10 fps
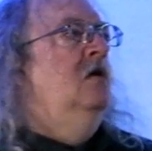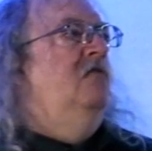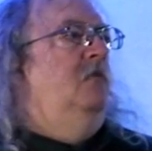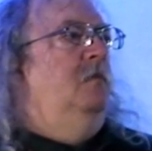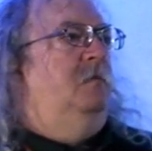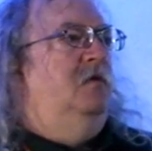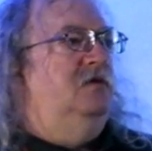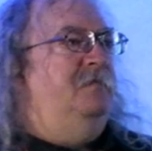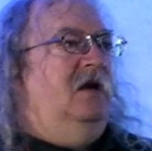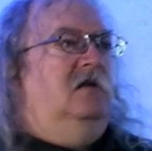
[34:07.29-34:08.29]
from the
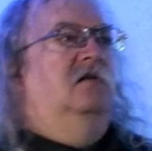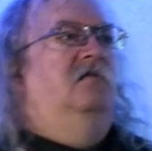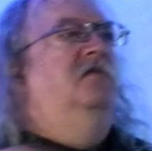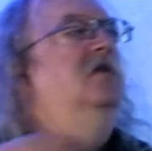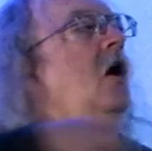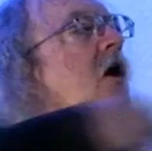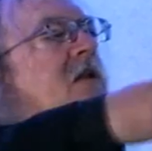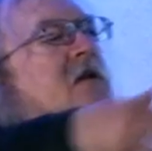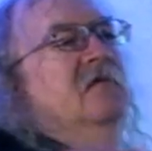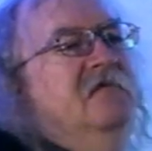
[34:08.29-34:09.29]
perspective
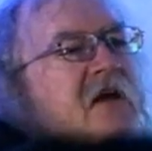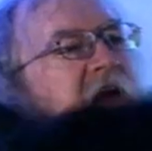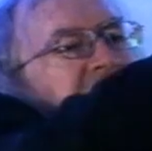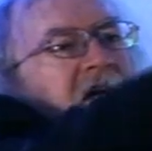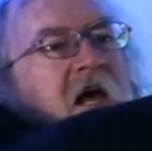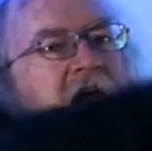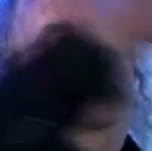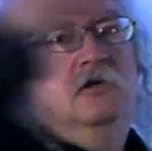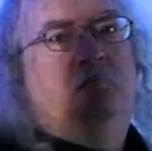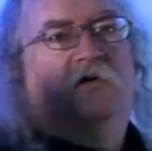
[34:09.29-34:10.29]
not of the
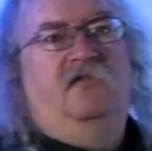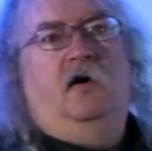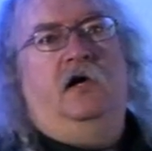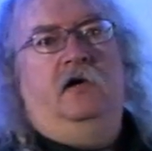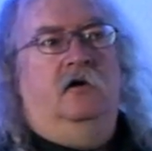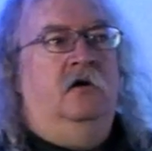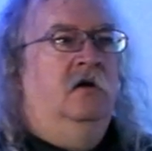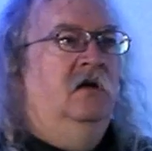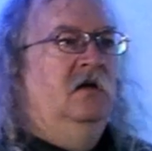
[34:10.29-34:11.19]
education provider,